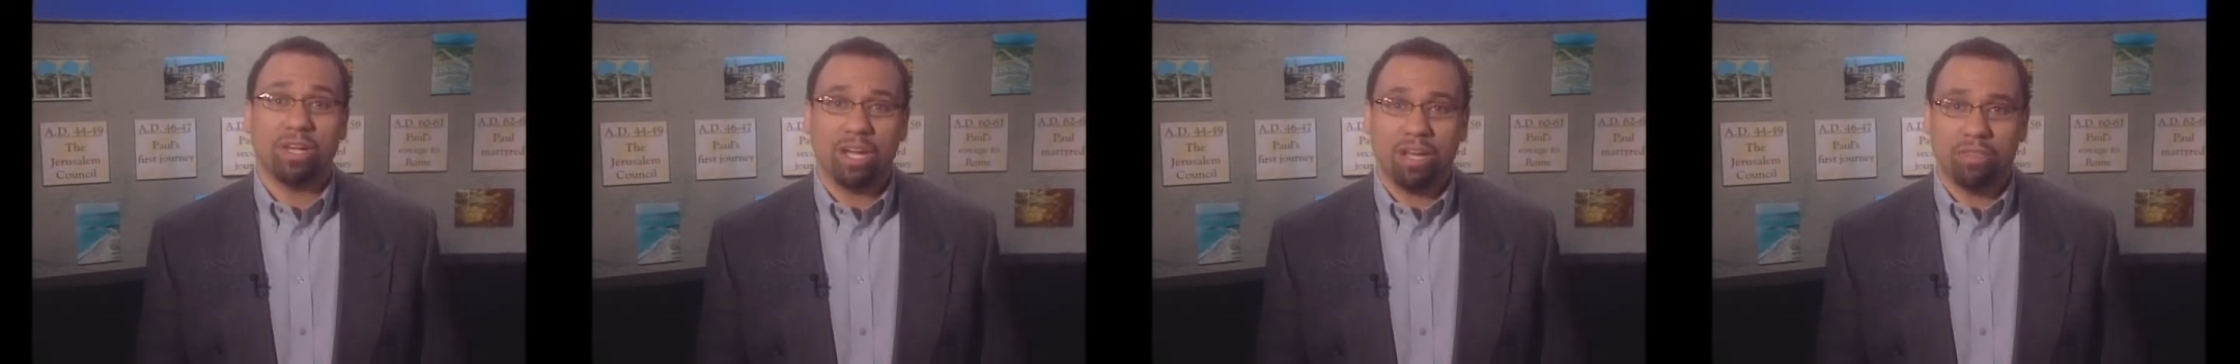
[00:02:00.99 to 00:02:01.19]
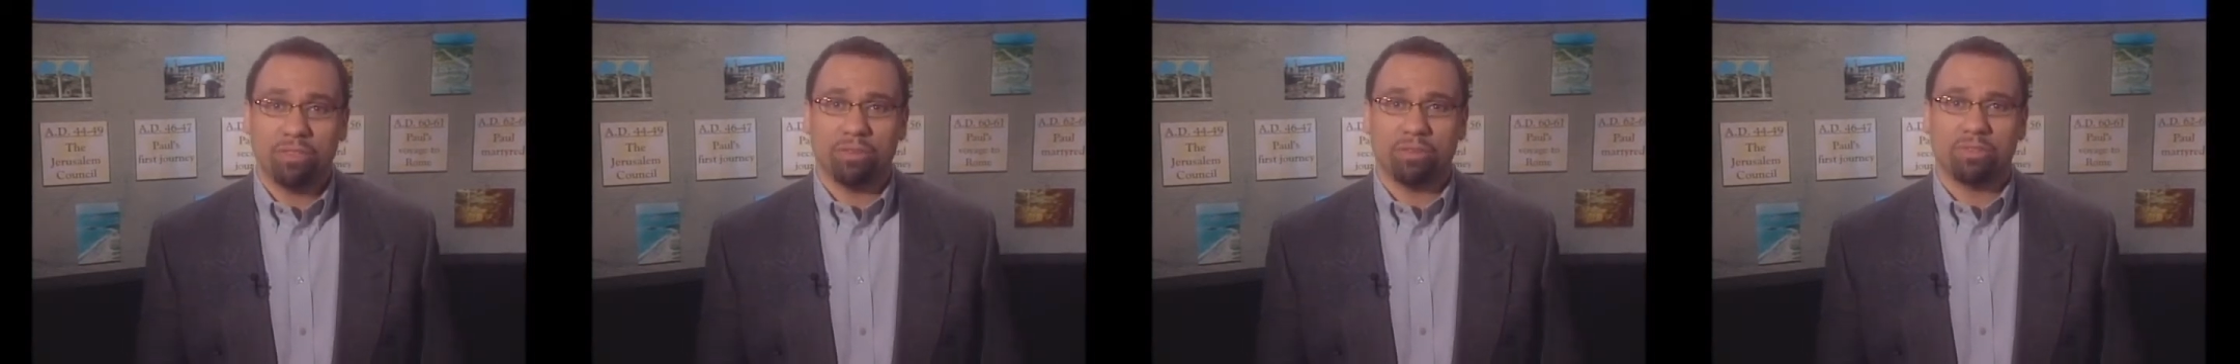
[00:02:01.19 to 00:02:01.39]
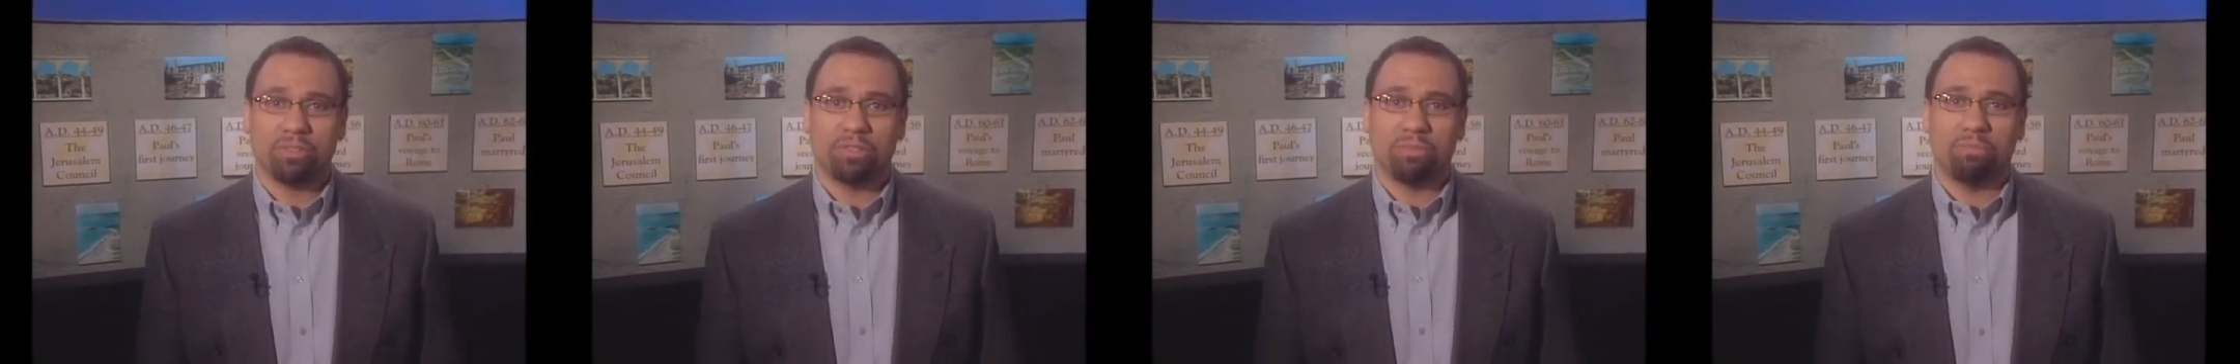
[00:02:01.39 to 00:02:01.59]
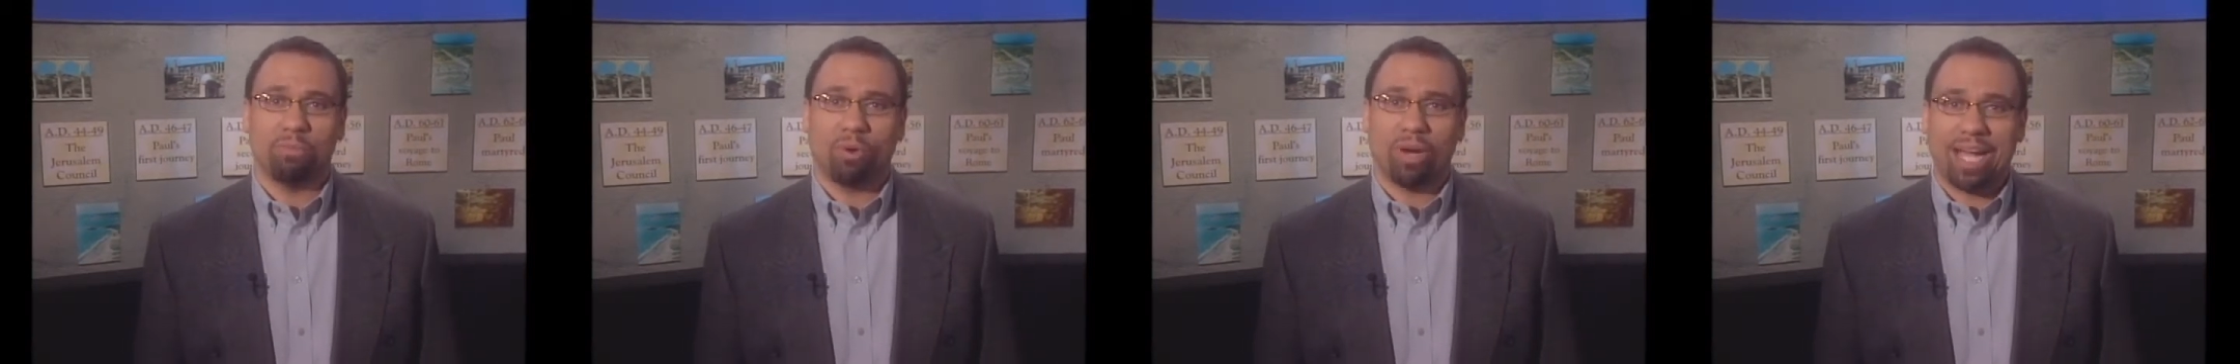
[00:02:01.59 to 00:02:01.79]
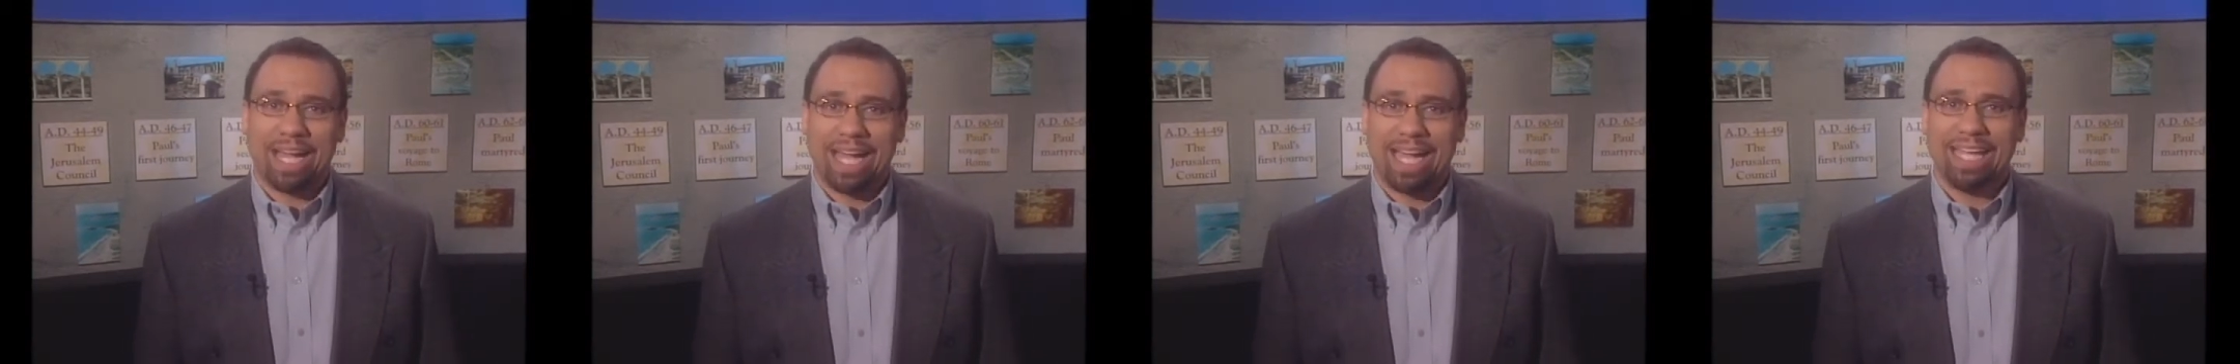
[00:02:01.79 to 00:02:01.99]
others
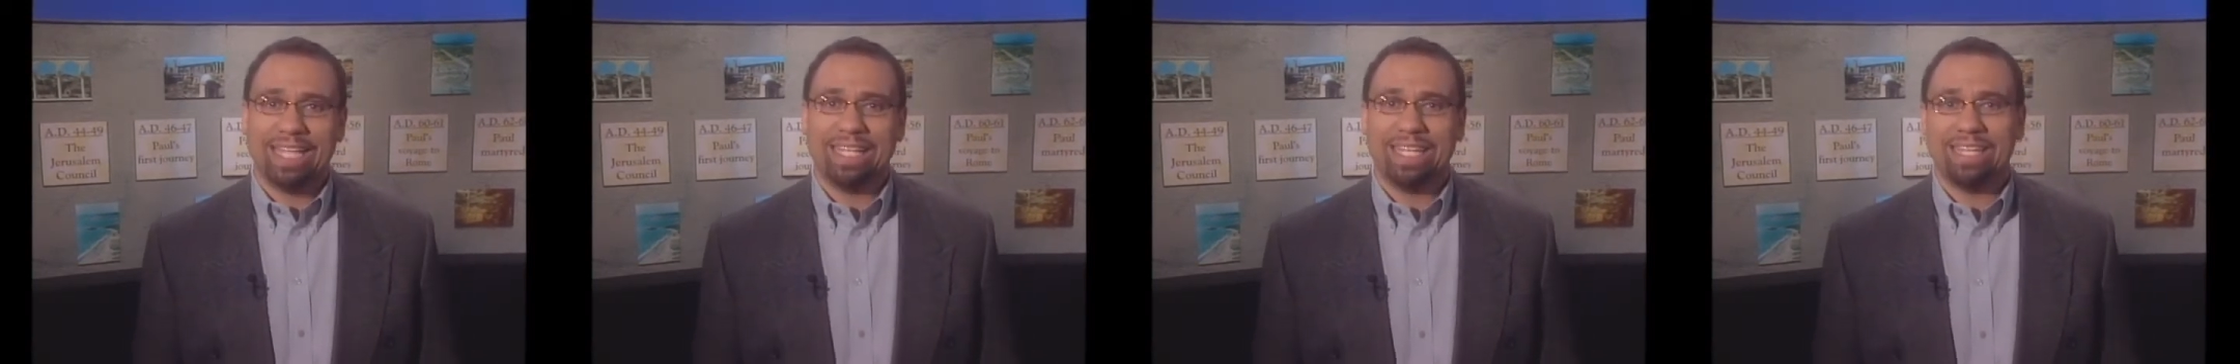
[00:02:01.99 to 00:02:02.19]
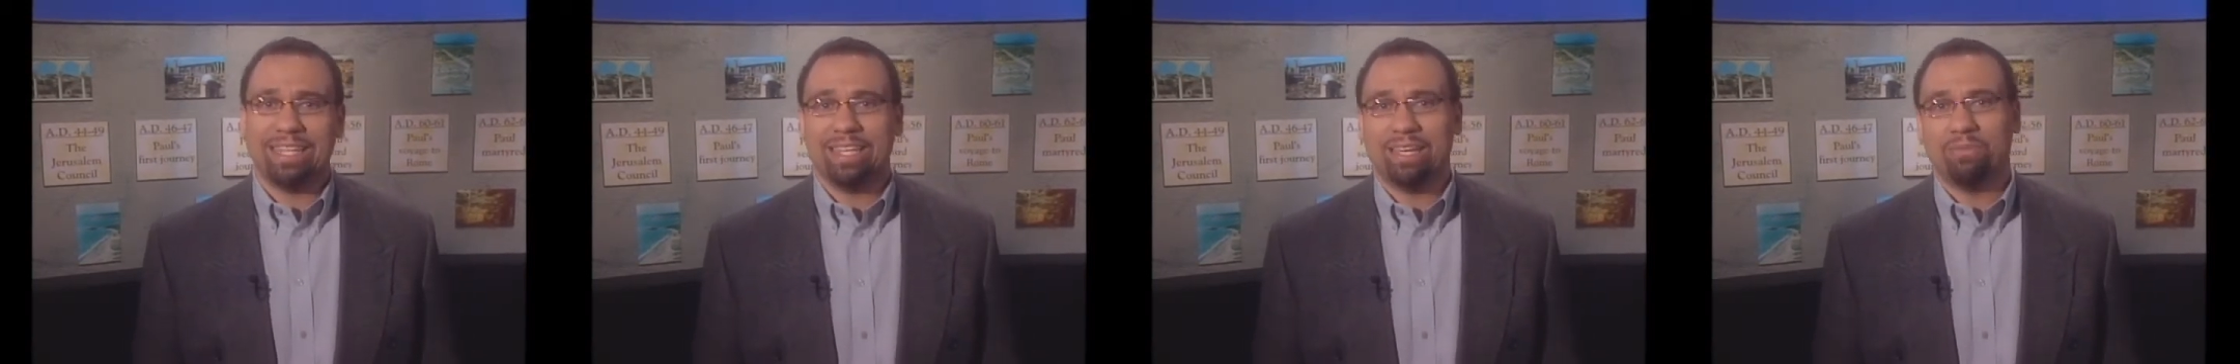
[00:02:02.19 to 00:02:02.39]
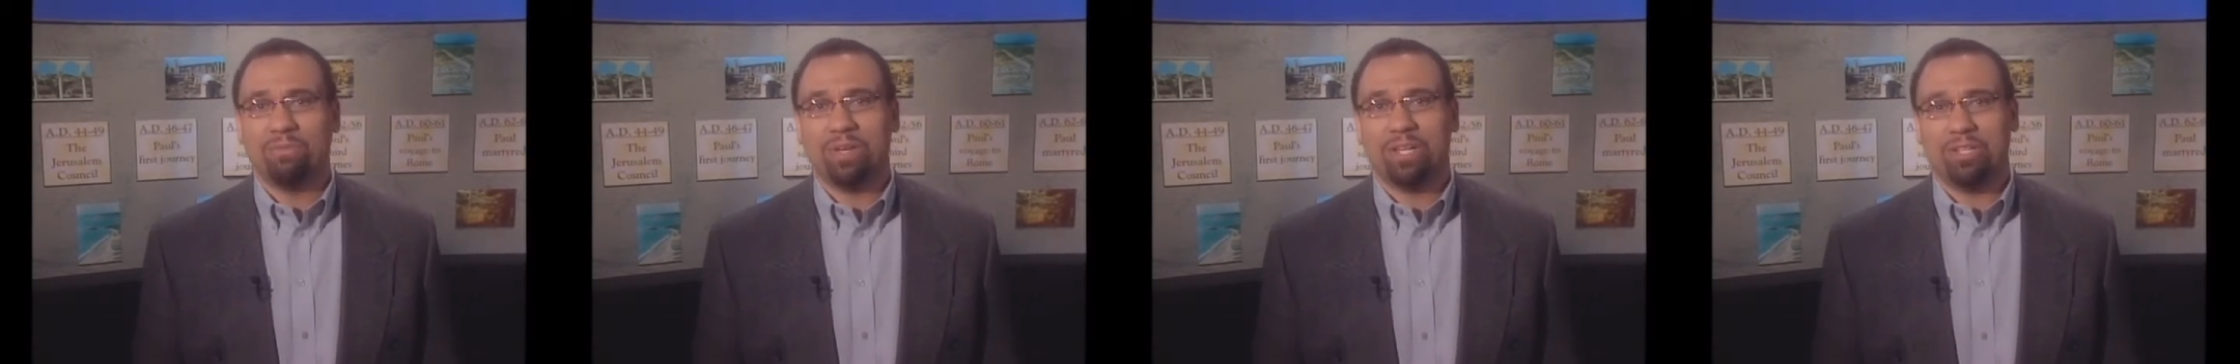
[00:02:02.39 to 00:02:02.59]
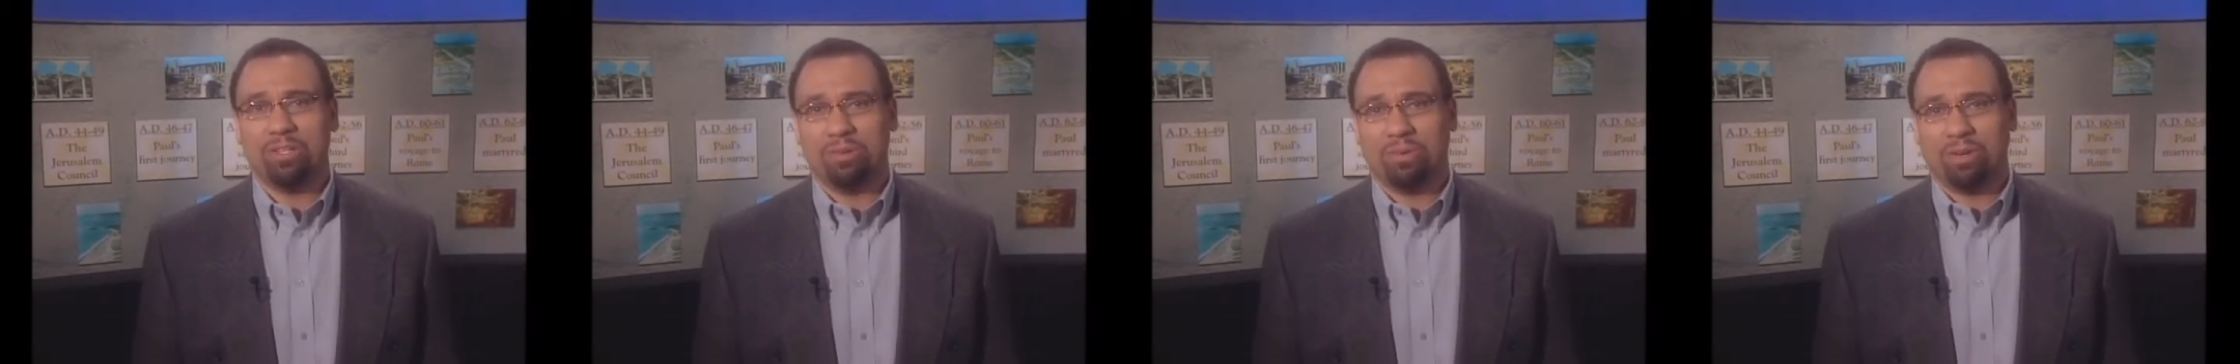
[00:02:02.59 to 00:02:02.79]
more highly than we do